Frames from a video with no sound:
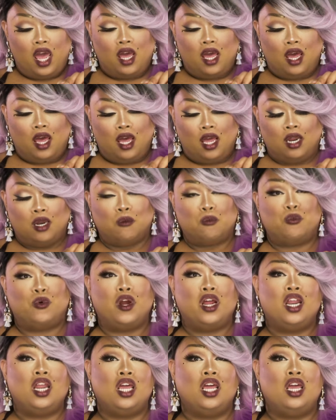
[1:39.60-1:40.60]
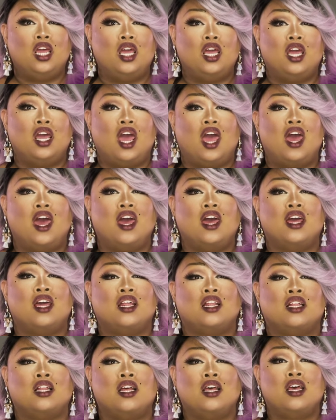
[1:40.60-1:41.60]
and pretty
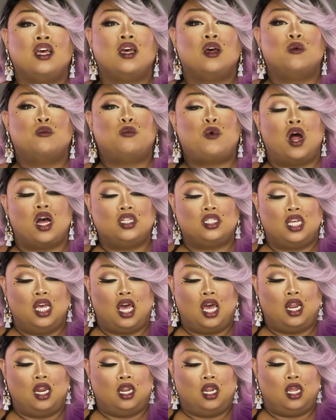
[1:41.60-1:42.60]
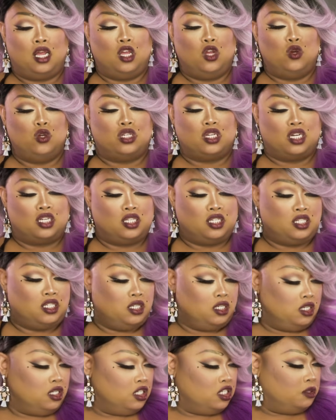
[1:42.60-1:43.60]
and bronzy and you
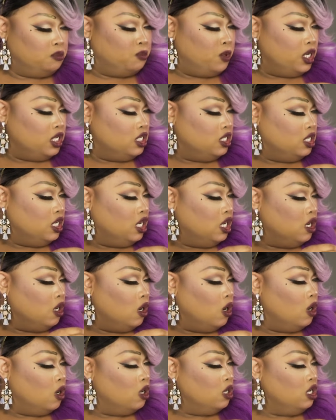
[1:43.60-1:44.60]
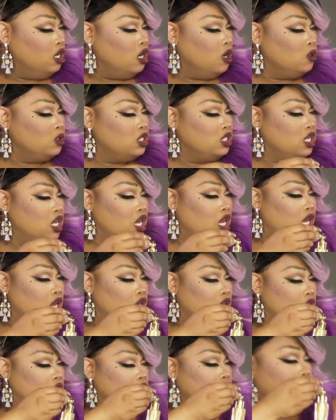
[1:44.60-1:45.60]
just spritz it on your
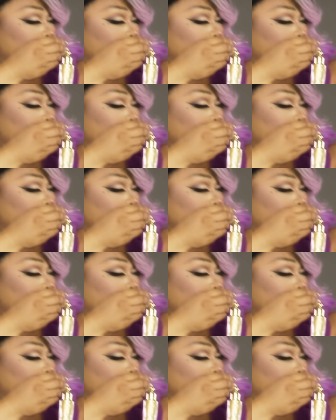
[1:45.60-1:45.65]
skin.